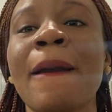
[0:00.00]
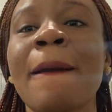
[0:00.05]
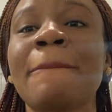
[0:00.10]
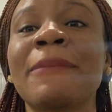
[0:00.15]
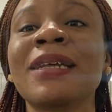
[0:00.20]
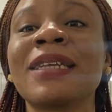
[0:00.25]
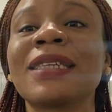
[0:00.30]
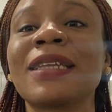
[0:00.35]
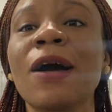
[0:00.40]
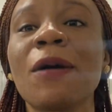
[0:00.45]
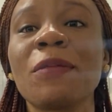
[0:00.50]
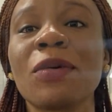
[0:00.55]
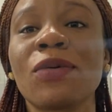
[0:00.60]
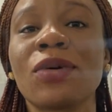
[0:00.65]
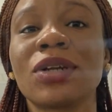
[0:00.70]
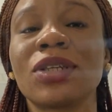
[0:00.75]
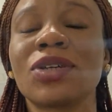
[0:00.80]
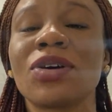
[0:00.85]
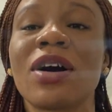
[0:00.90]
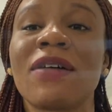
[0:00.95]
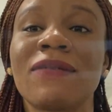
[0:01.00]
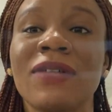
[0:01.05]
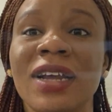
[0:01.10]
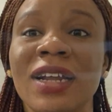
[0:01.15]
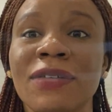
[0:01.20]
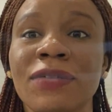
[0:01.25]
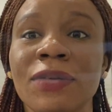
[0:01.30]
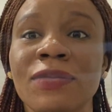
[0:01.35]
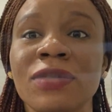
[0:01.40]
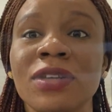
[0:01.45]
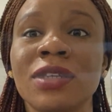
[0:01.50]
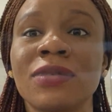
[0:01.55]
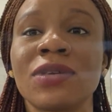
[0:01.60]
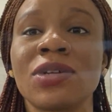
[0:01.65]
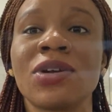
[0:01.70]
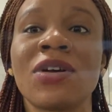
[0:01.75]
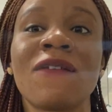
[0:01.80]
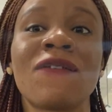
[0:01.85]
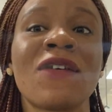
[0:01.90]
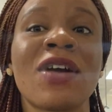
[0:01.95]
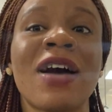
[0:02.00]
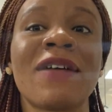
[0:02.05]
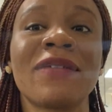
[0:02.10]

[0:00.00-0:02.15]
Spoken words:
Please tell me what you have learned from this video. If you have